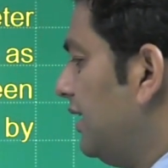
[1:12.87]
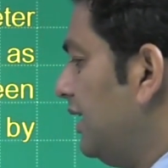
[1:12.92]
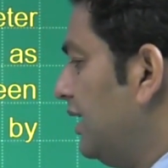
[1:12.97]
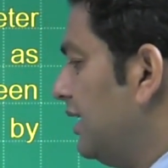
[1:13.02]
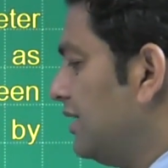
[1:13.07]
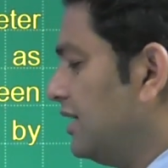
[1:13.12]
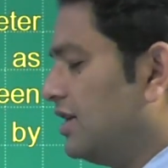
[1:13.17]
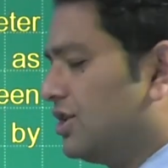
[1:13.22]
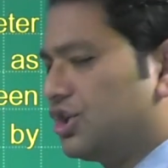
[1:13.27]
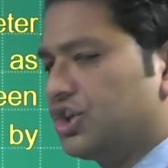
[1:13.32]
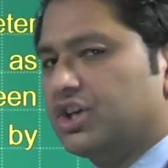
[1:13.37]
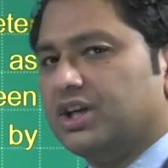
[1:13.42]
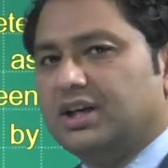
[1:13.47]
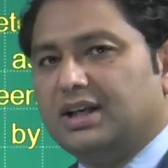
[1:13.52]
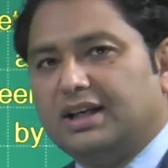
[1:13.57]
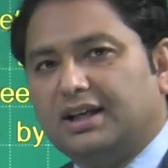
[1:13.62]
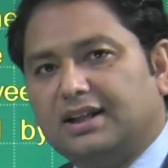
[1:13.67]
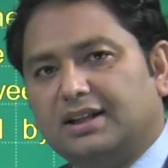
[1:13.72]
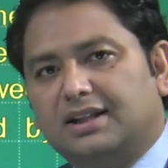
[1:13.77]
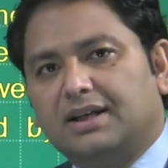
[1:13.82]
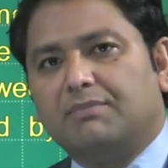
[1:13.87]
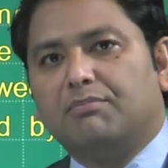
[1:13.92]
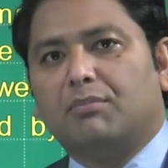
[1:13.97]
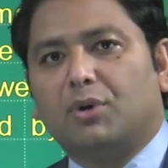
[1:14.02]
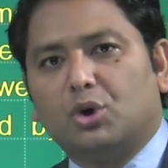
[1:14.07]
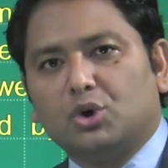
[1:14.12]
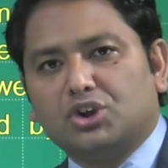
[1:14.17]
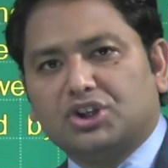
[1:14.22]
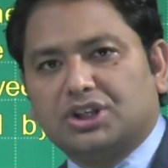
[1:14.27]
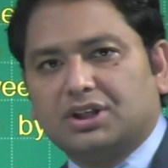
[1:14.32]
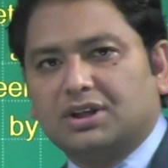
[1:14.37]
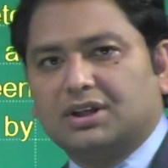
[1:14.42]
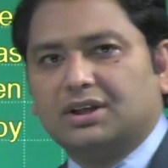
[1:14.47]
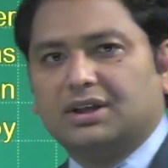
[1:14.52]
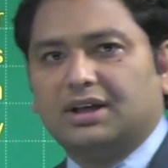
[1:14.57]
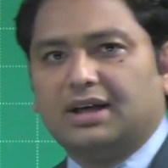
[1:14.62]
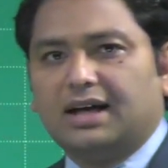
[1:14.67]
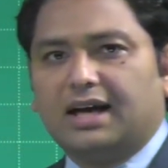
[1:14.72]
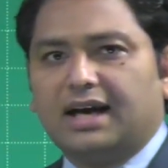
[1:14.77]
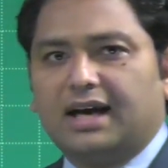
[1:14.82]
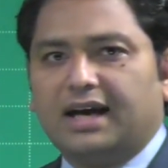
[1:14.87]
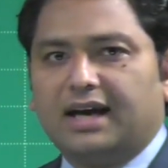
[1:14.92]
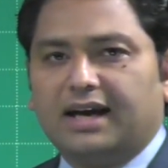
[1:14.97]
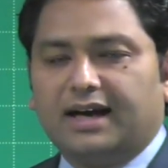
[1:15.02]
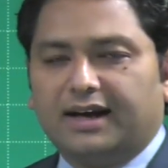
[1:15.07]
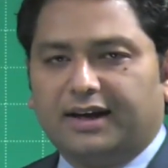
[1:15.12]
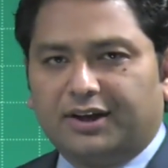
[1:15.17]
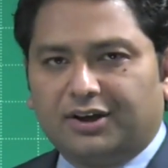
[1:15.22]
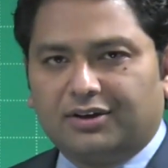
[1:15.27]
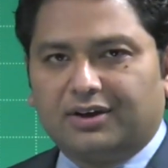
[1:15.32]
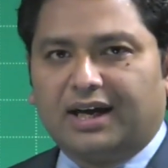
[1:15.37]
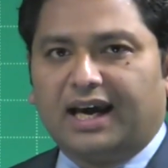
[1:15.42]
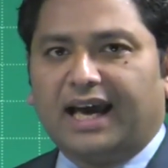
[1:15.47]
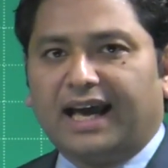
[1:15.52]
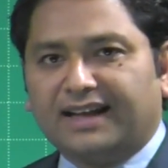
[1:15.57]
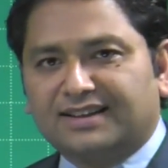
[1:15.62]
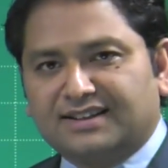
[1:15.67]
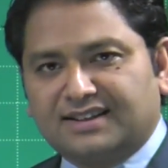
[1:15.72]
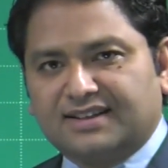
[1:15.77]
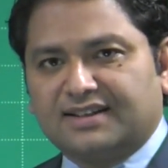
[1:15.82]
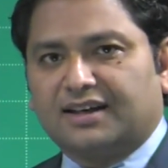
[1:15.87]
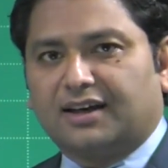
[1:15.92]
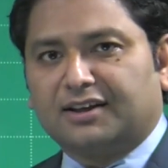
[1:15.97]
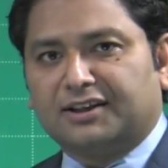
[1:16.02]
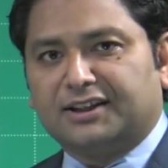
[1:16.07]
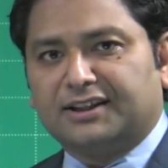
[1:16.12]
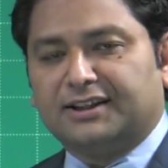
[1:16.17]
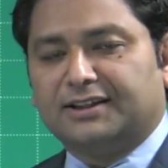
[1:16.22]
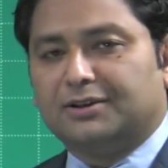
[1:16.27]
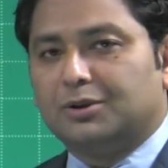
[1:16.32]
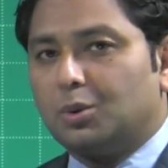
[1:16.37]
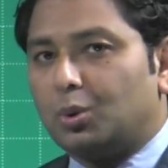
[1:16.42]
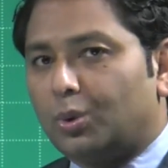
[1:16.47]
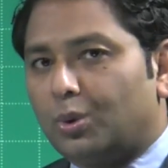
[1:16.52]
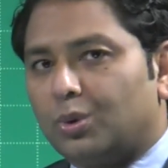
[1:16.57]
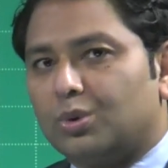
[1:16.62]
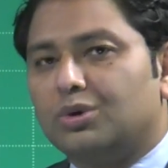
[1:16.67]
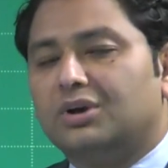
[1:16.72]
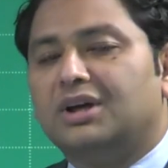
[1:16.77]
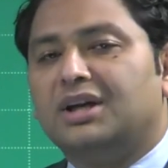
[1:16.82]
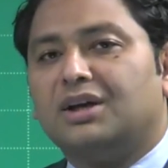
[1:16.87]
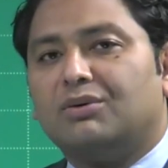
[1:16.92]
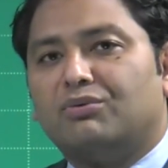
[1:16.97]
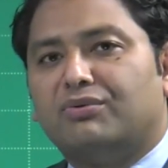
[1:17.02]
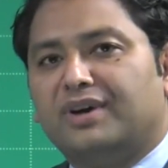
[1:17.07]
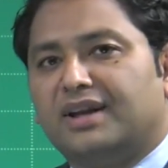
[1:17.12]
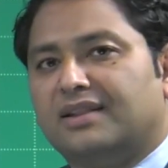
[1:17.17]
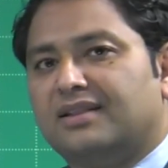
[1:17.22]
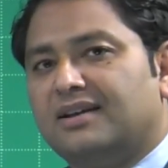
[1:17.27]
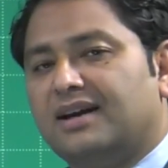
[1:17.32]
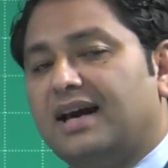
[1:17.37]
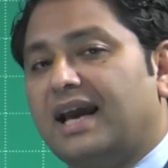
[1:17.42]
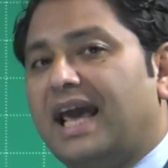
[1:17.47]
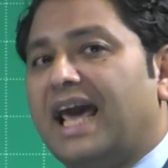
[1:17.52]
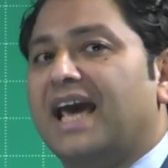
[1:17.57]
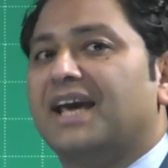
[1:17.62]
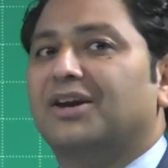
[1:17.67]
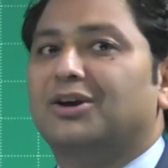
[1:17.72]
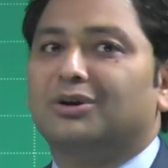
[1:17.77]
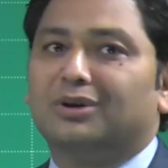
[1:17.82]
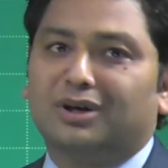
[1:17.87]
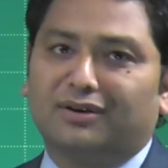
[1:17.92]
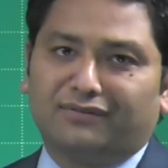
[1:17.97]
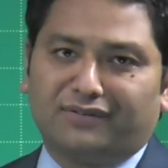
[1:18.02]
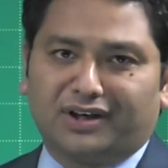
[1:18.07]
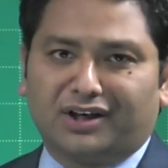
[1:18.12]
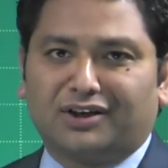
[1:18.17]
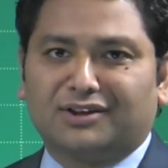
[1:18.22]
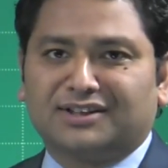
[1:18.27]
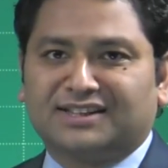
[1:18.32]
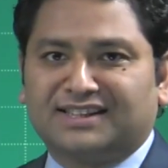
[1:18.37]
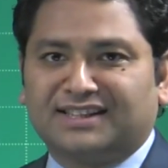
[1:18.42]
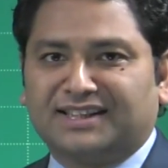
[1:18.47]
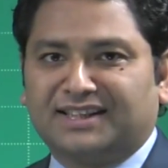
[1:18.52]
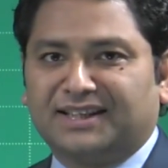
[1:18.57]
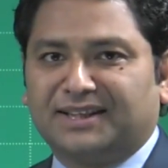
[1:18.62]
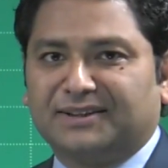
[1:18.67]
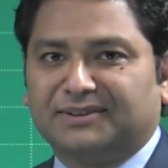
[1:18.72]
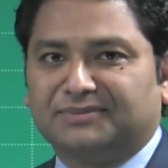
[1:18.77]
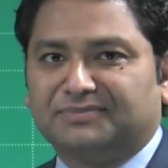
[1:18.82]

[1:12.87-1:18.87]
initially the motion you know has started only with angular velocity.